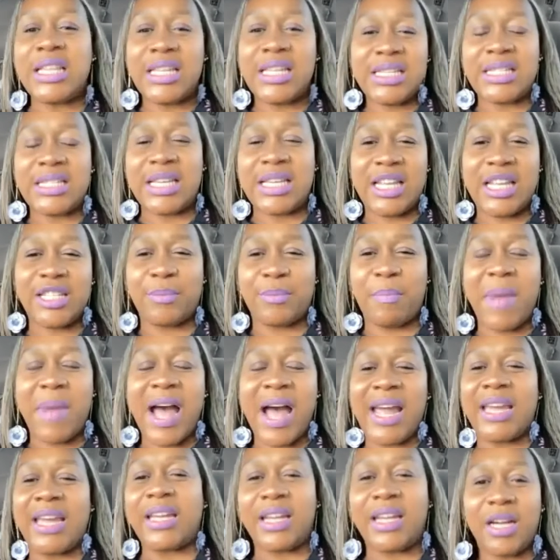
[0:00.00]
this as
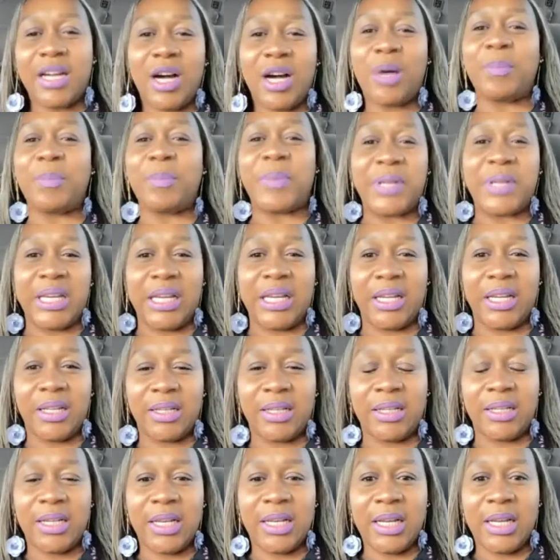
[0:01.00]
my company.
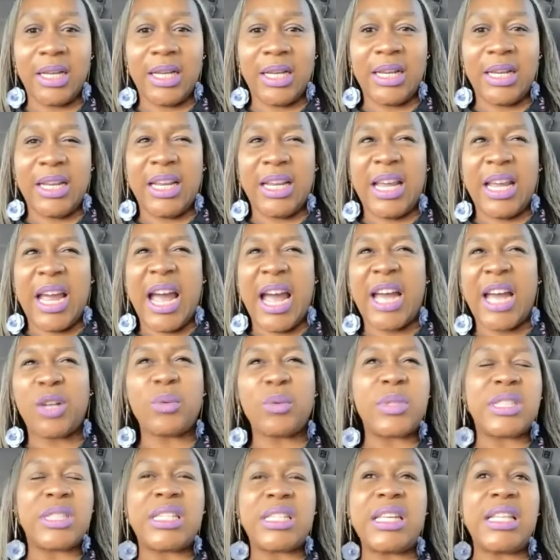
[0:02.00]
I
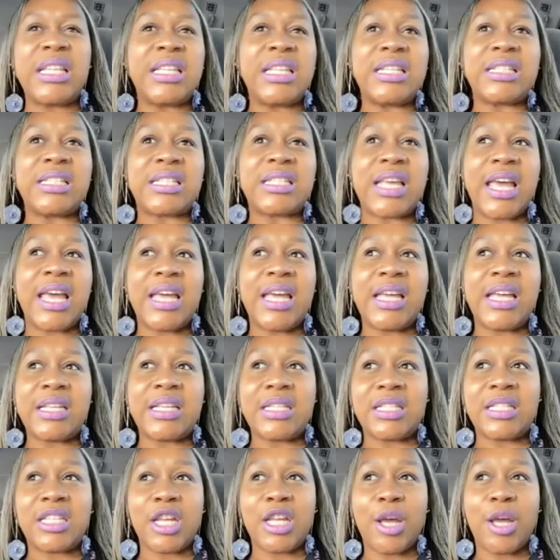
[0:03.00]
don't see this
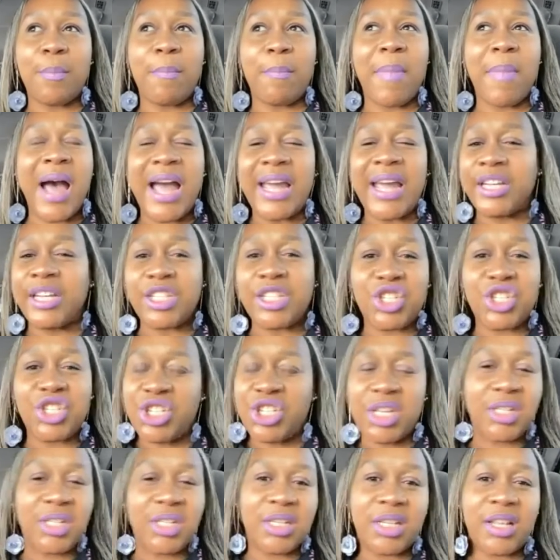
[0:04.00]
as my
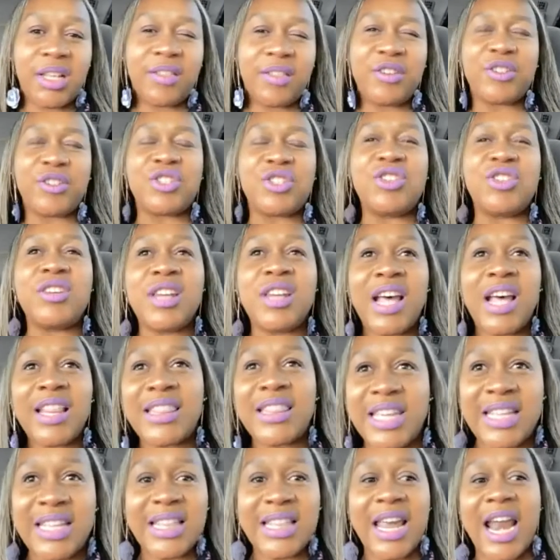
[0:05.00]
agenda. There's
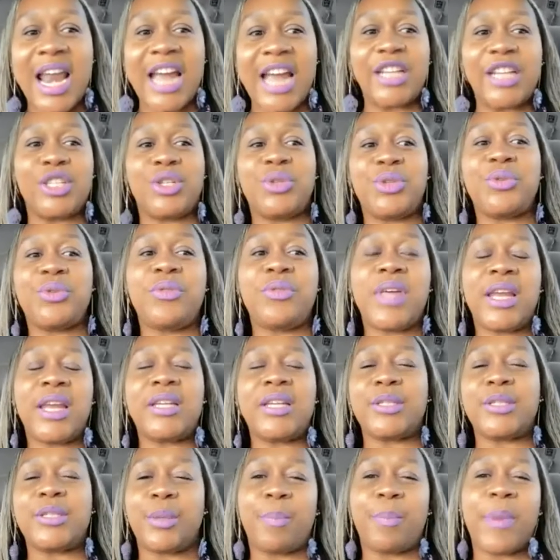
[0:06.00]
nothing that I do that
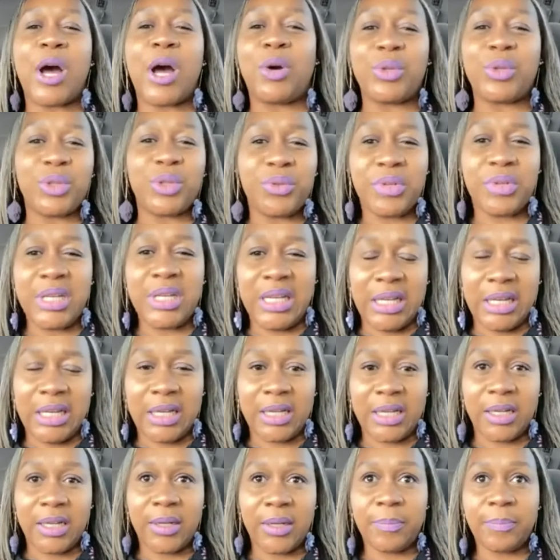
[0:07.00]
is about Unique.
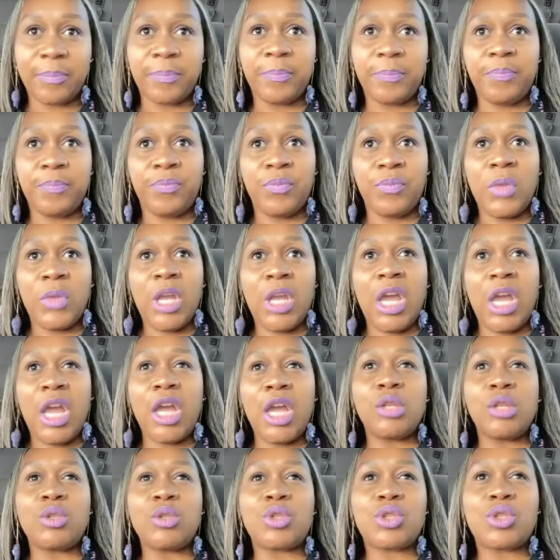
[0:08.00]

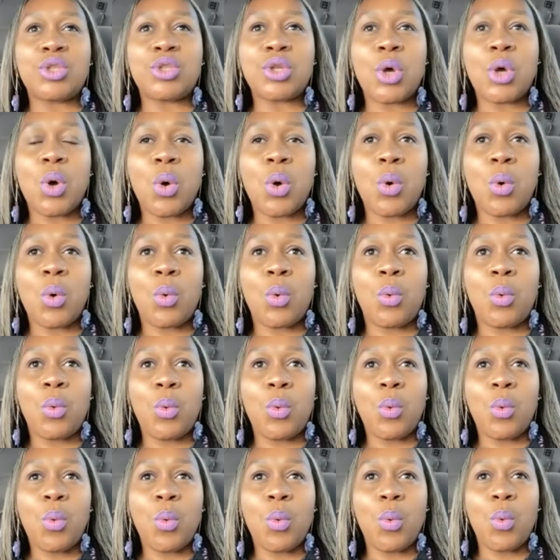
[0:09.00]
And so
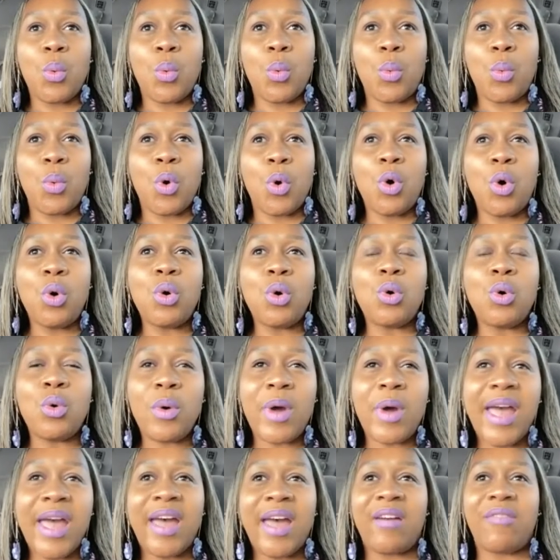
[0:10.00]

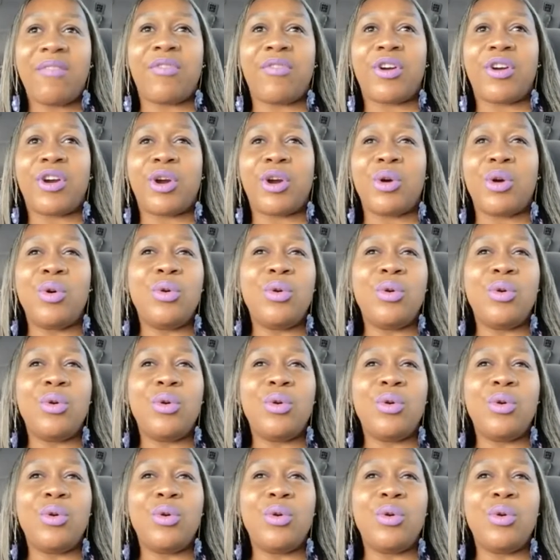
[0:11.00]
whomever